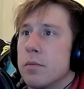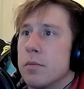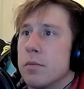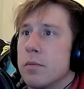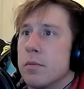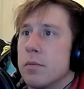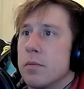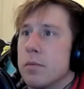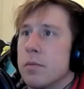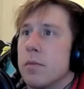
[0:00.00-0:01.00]

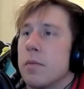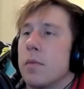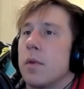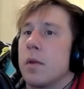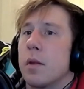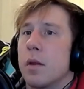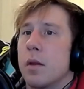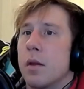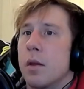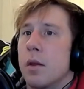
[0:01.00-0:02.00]

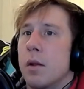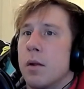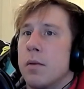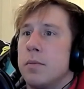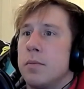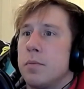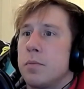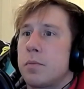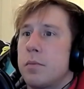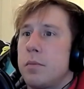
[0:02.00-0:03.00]

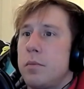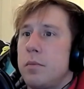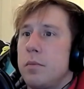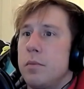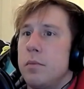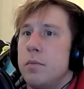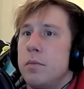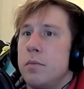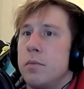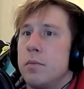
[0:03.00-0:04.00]

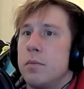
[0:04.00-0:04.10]
The person shown says nothing.